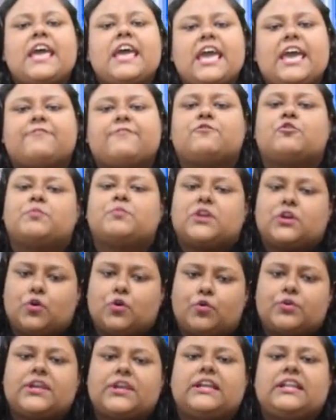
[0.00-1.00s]
FOB
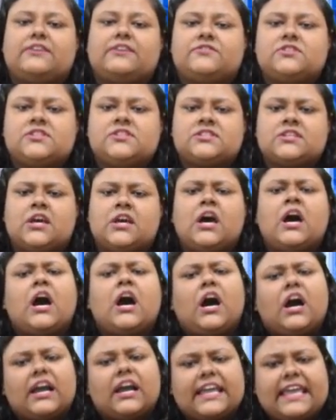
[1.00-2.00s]
Korea levels,
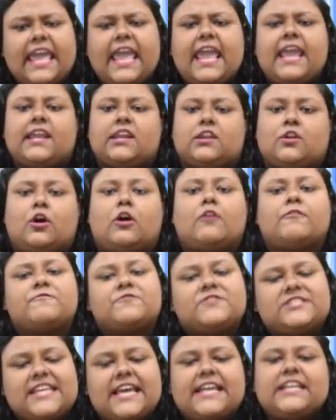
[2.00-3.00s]
a gain of
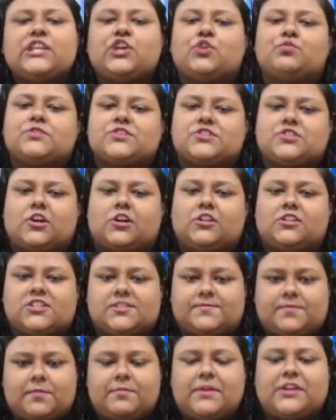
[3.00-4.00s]

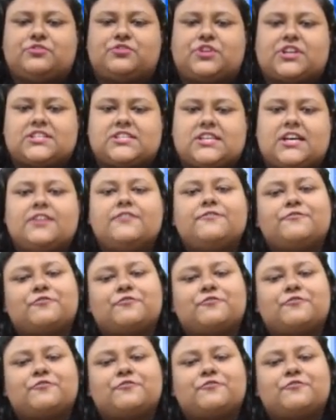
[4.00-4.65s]
$10 per metric ton